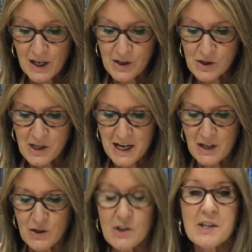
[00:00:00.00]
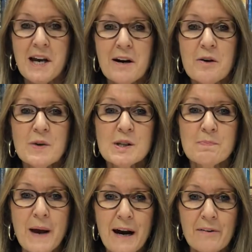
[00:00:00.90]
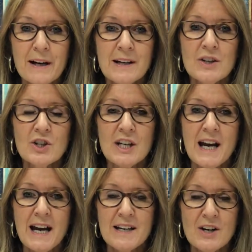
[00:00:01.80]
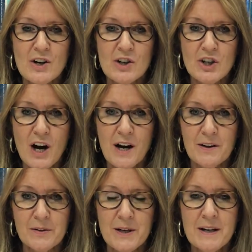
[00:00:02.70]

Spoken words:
it says, Sarah was barren, she had no child.